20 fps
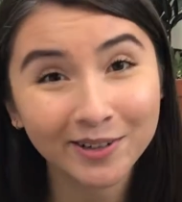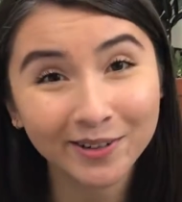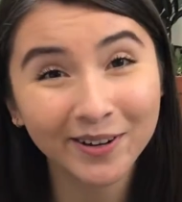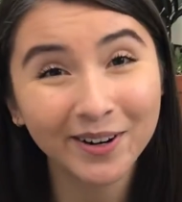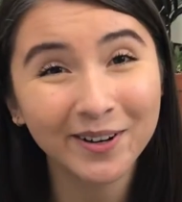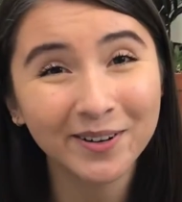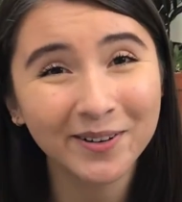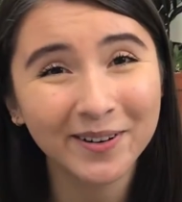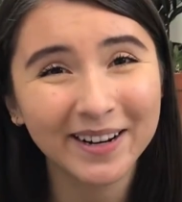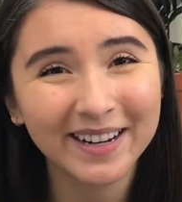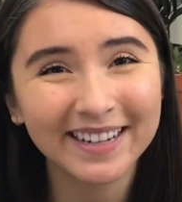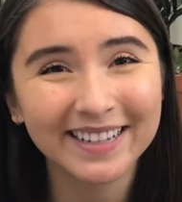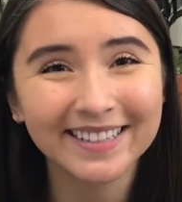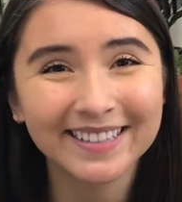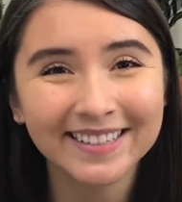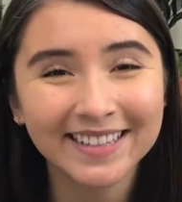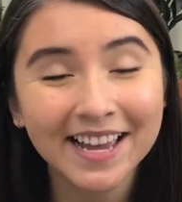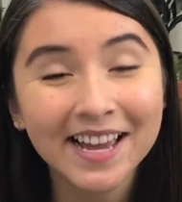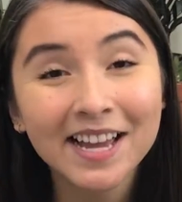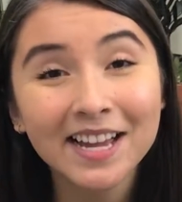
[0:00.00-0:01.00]
different
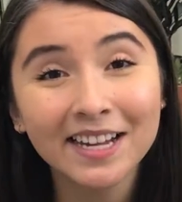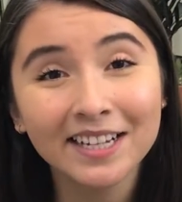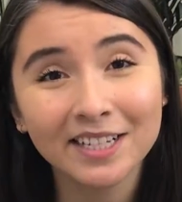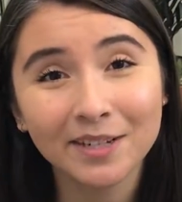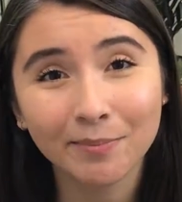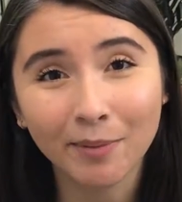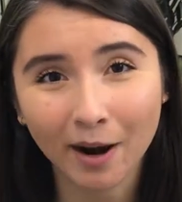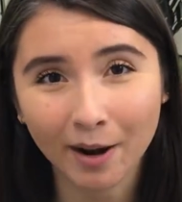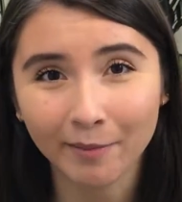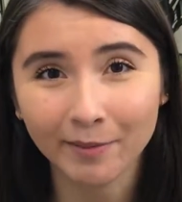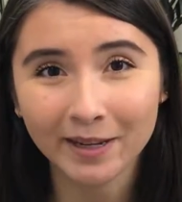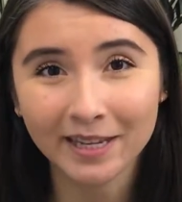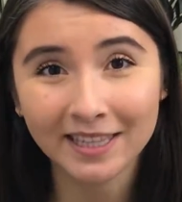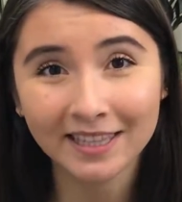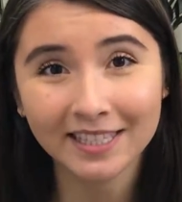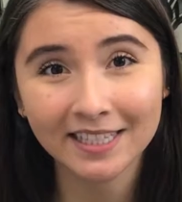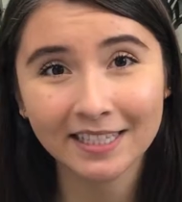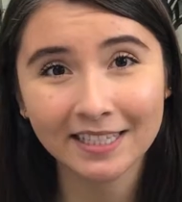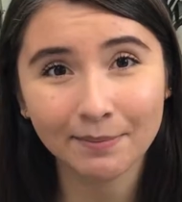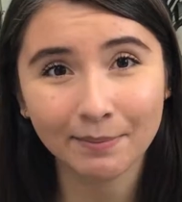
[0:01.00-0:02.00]
ways to propagate
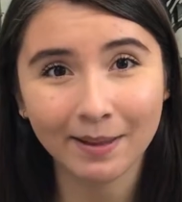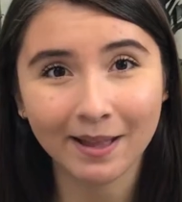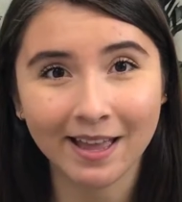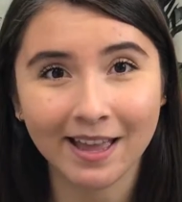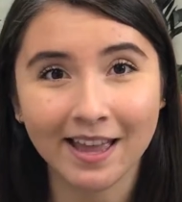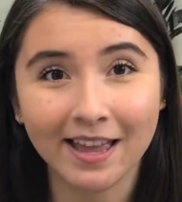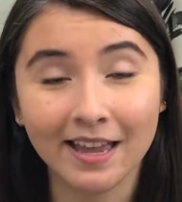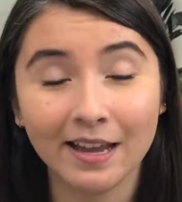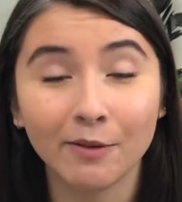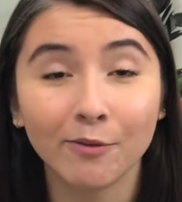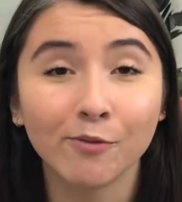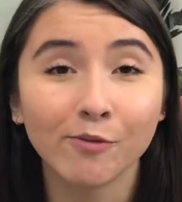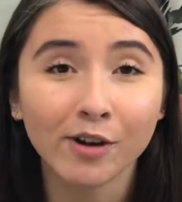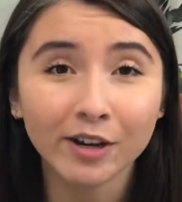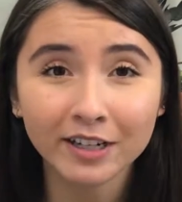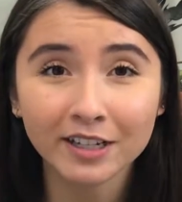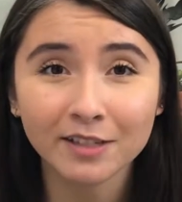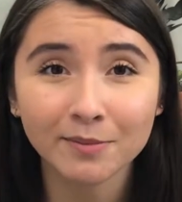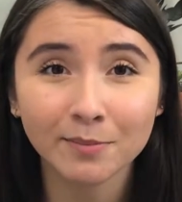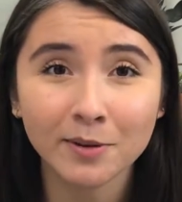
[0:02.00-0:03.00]
this plant.
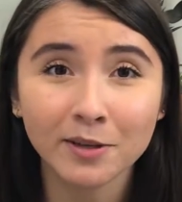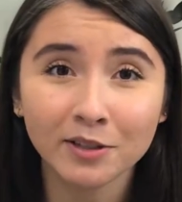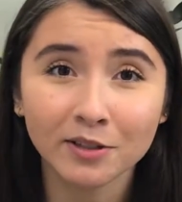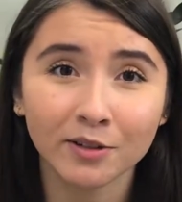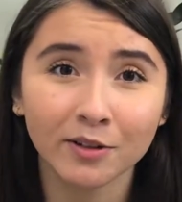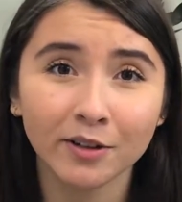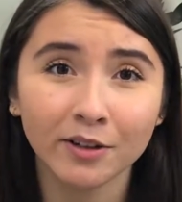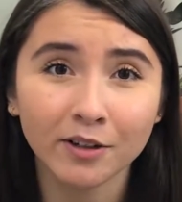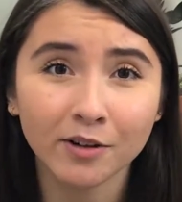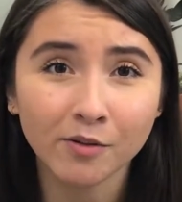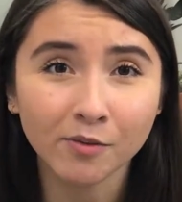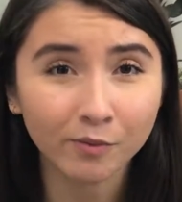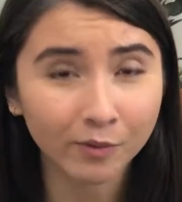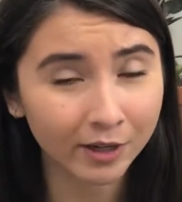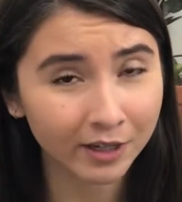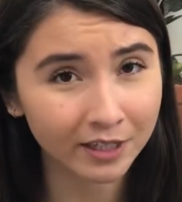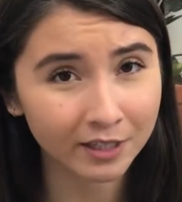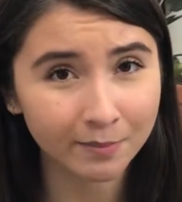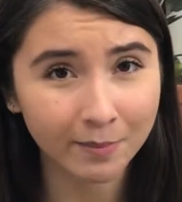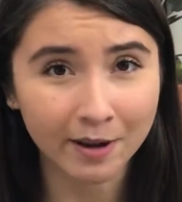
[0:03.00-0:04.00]
One is by soil,
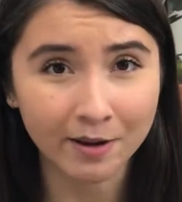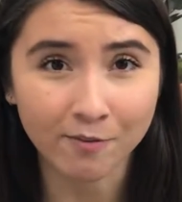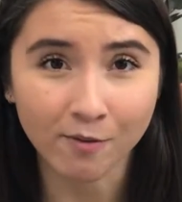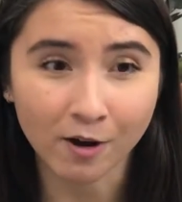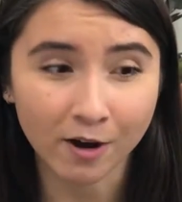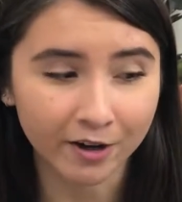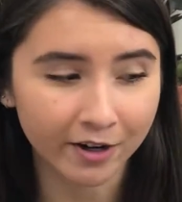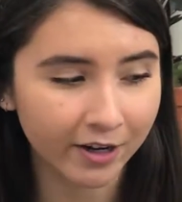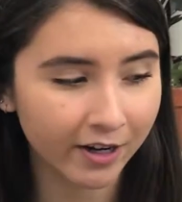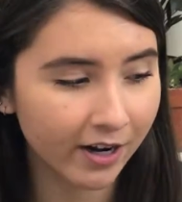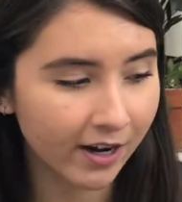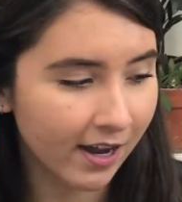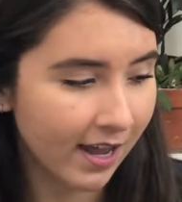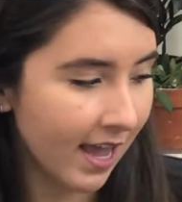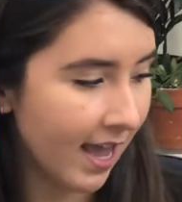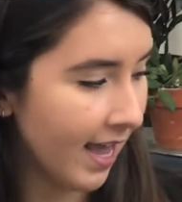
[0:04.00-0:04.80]
one is by water.